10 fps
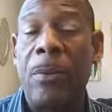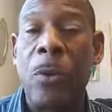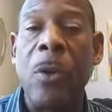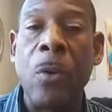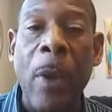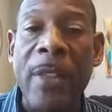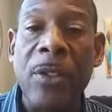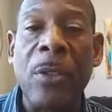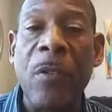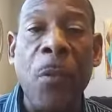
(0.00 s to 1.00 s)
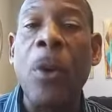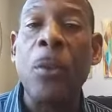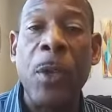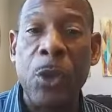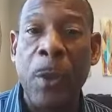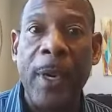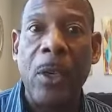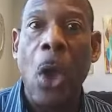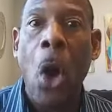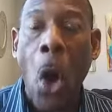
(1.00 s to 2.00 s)
You can register for the retreat
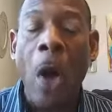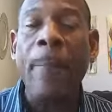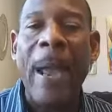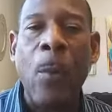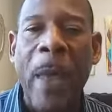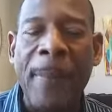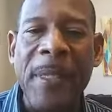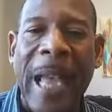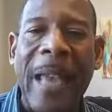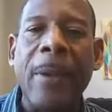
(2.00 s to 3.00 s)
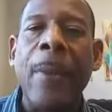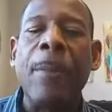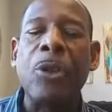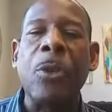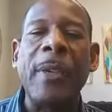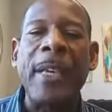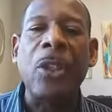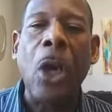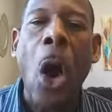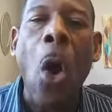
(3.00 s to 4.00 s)
on my website, but you'll need to
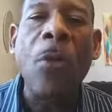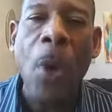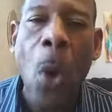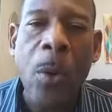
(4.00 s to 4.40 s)
call the